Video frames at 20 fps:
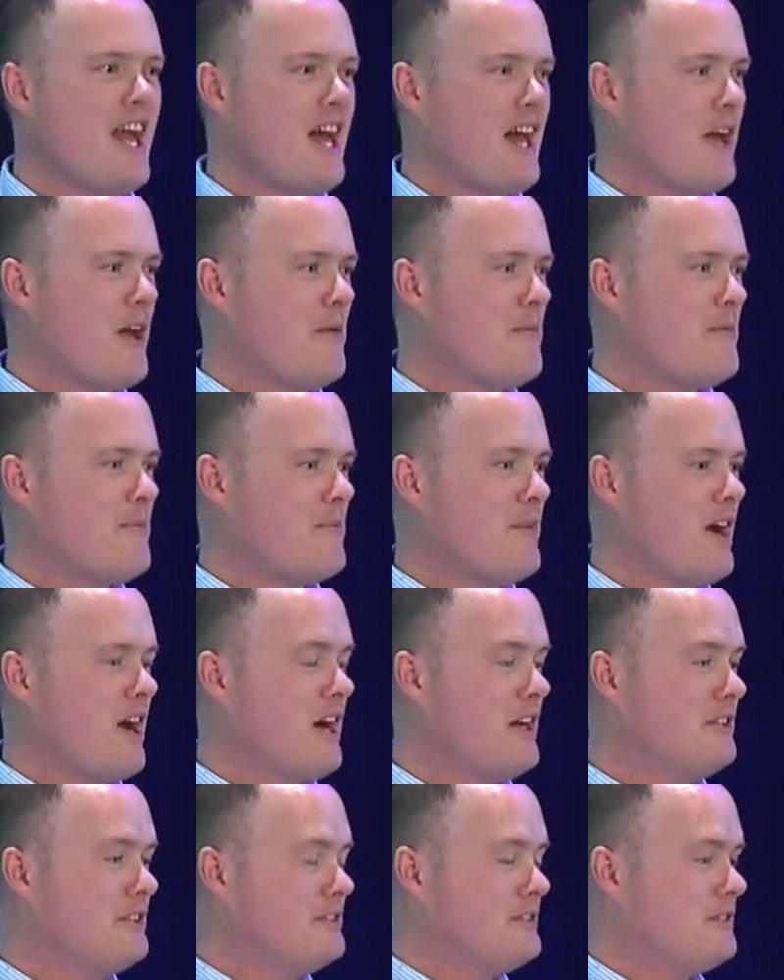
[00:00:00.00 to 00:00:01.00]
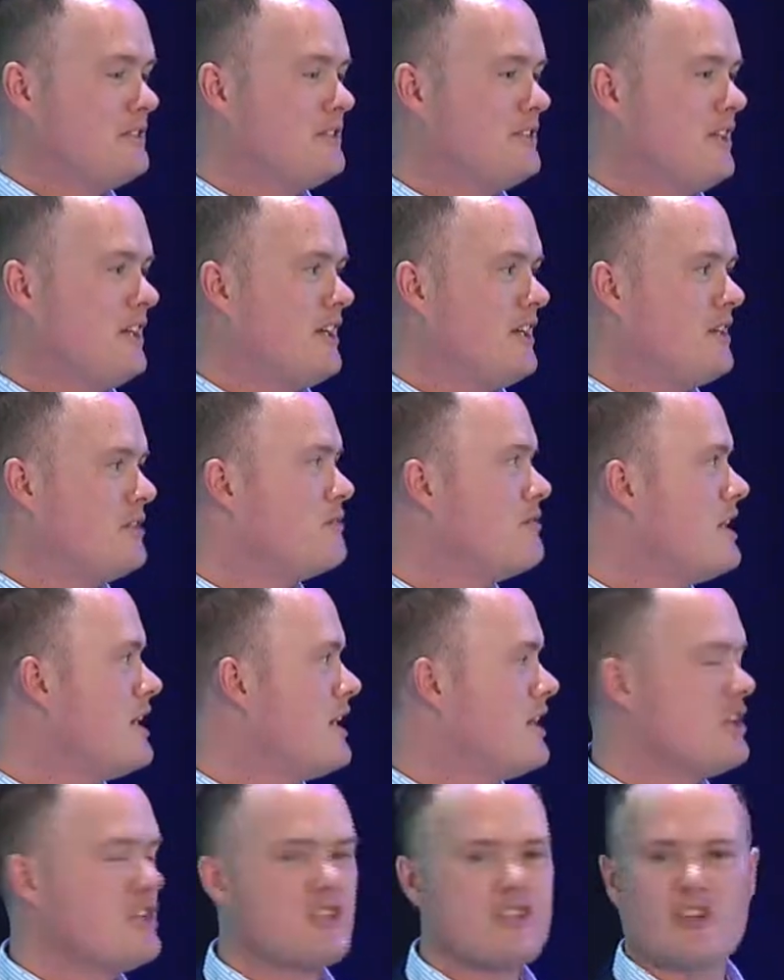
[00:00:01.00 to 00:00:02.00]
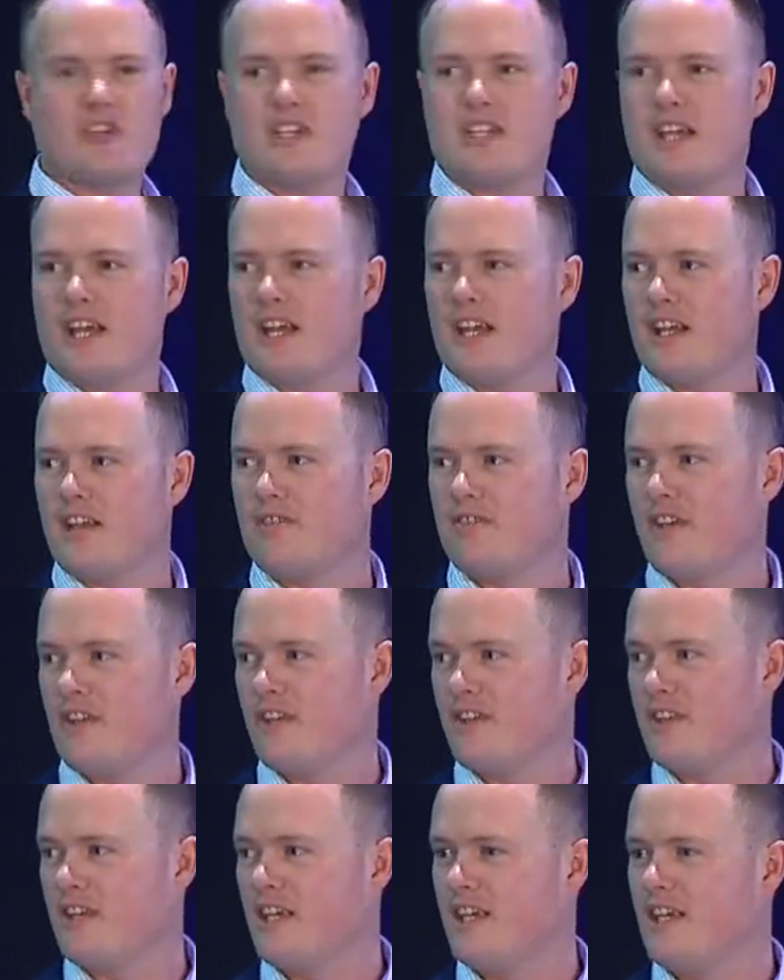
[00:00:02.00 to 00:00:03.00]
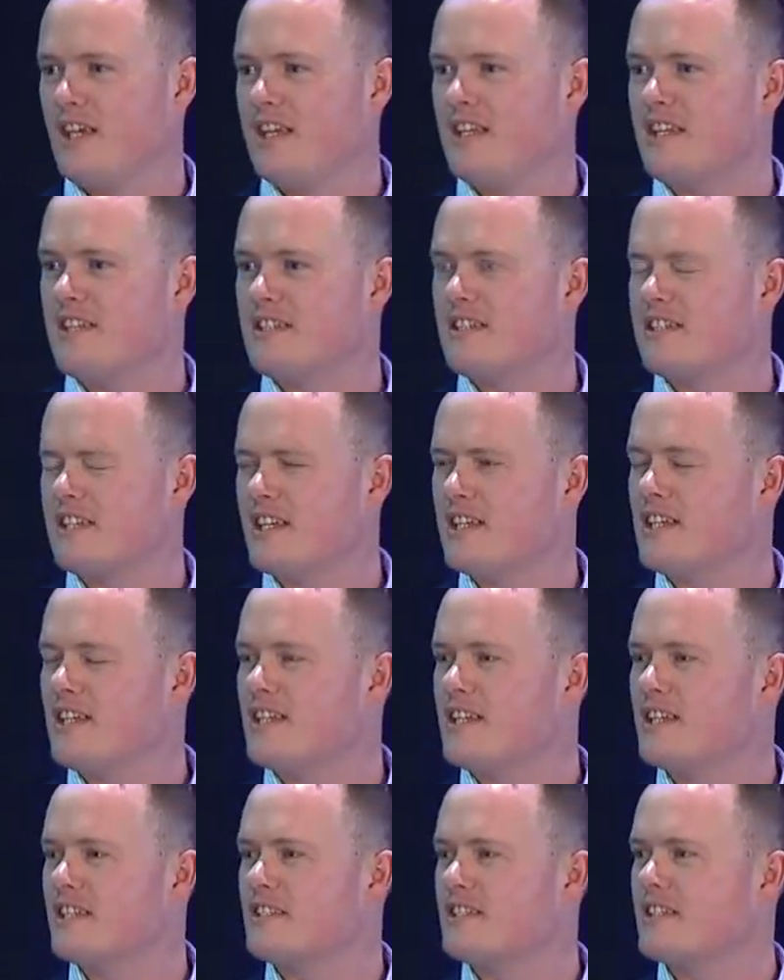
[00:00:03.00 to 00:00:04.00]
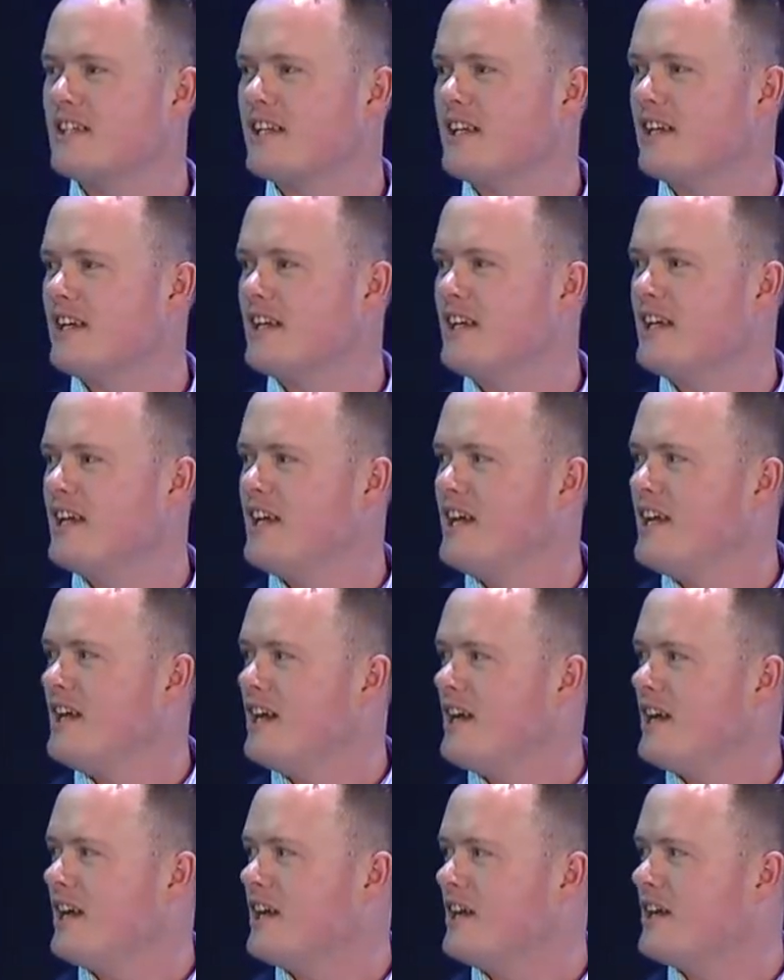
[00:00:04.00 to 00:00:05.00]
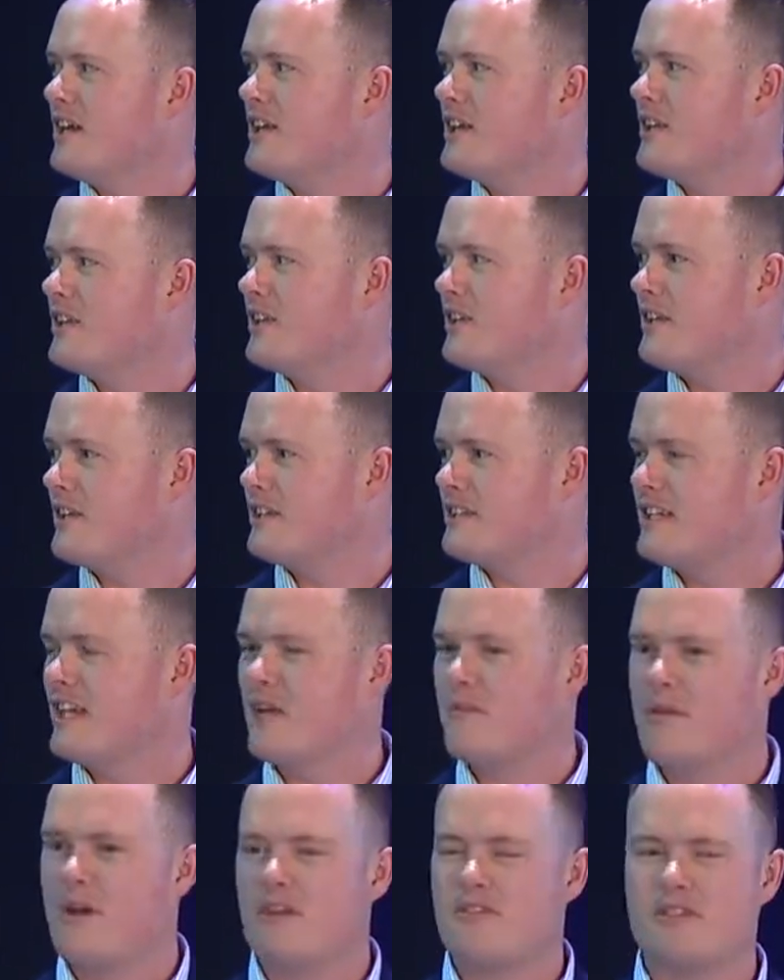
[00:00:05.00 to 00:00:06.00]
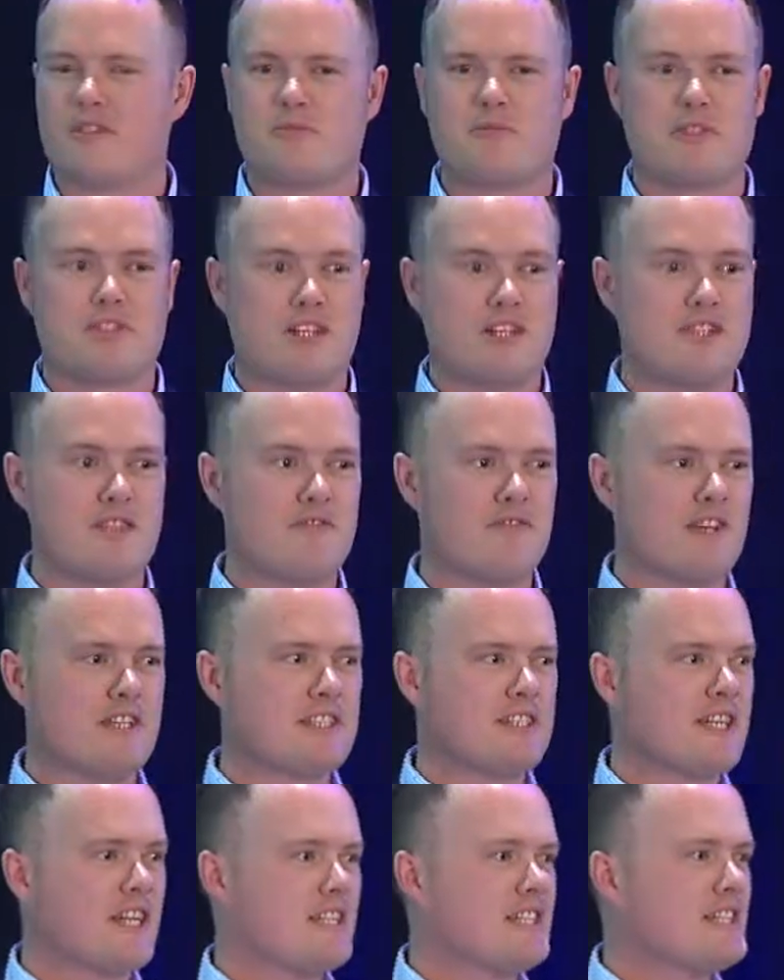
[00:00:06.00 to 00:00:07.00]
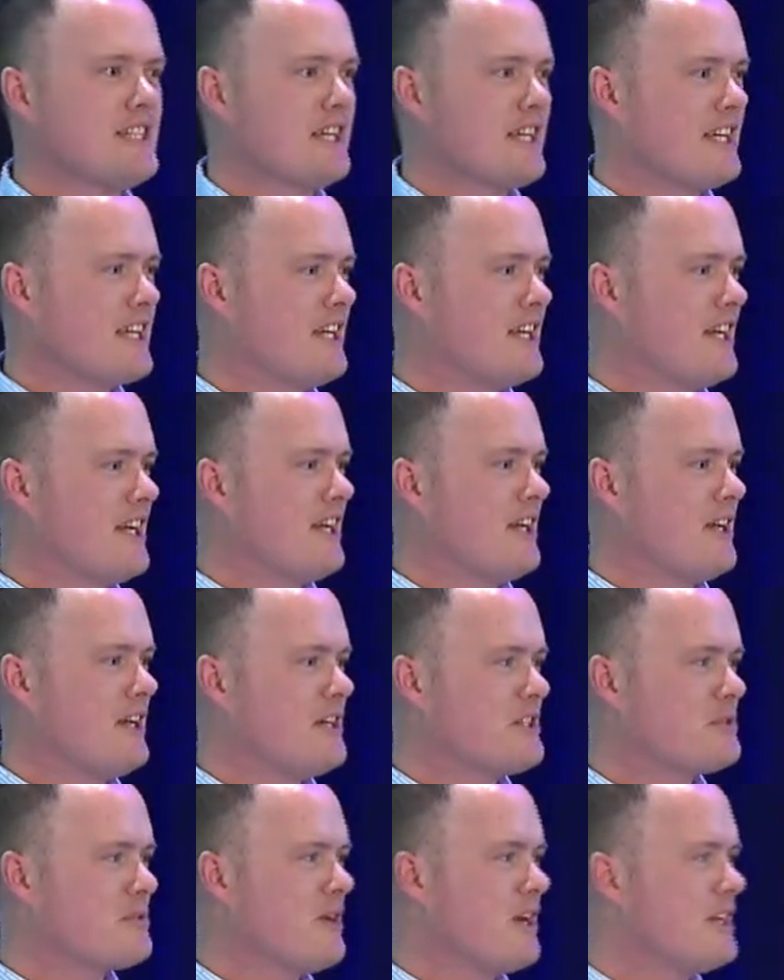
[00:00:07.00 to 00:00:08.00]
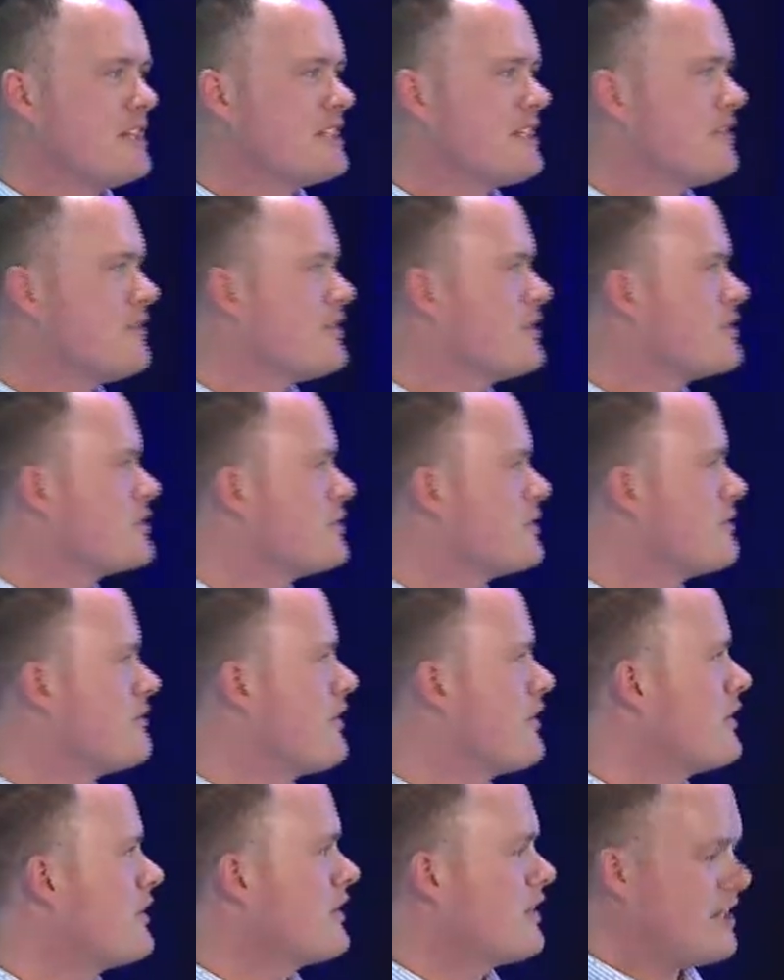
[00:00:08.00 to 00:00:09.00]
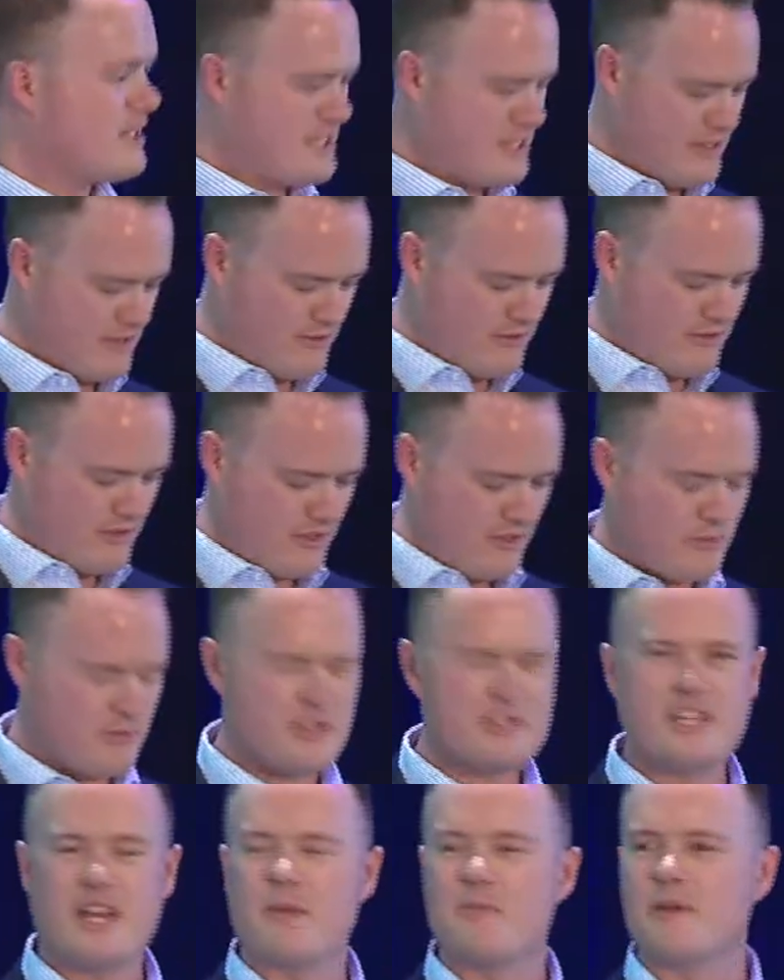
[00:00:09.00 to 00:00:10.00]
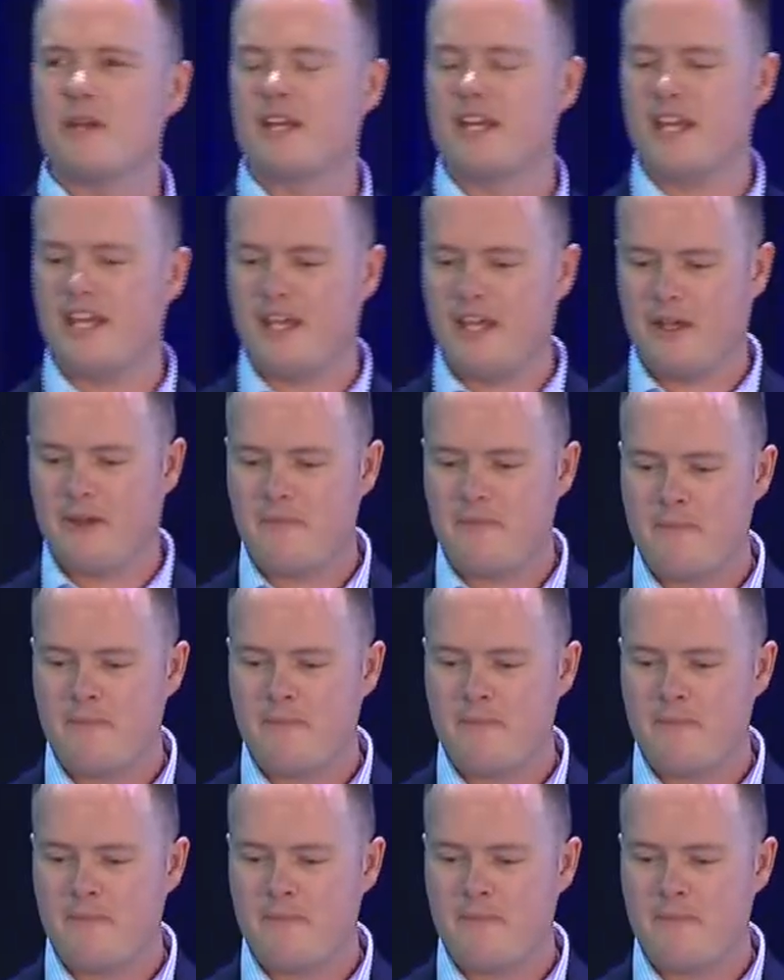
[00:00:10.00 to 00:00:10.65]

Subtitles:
I've really enjoyed it, and I found the study that CMI have just presented fascinating as well. It's given us all a very good idea of what's happening here.